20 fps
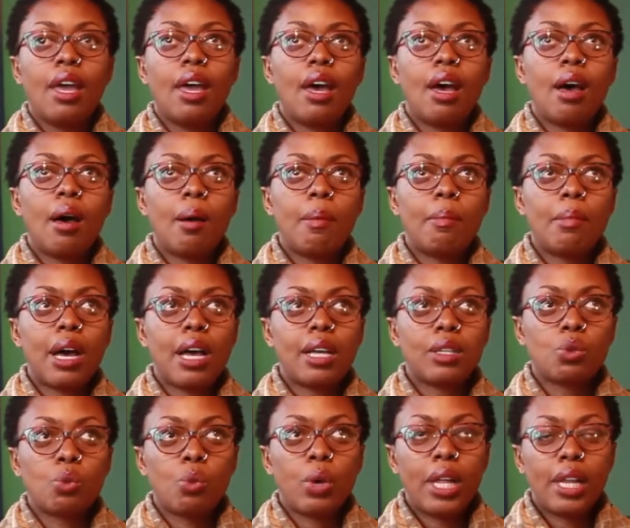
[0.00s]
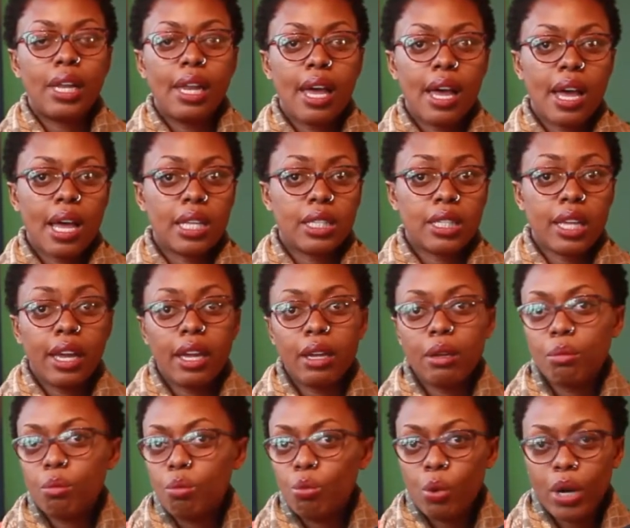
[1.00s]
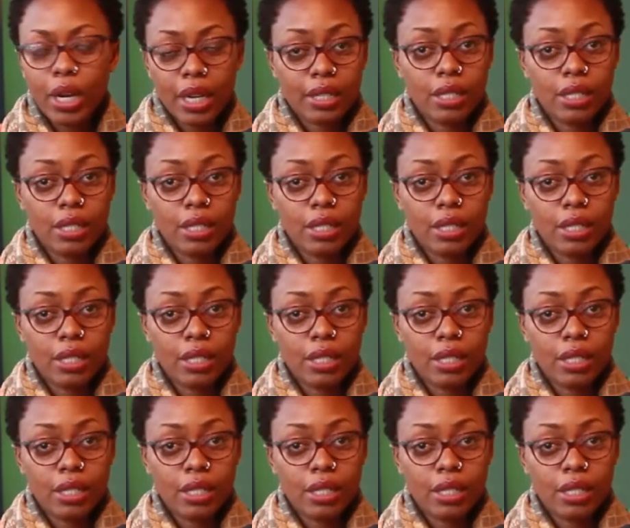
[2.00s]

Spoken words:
as well as I work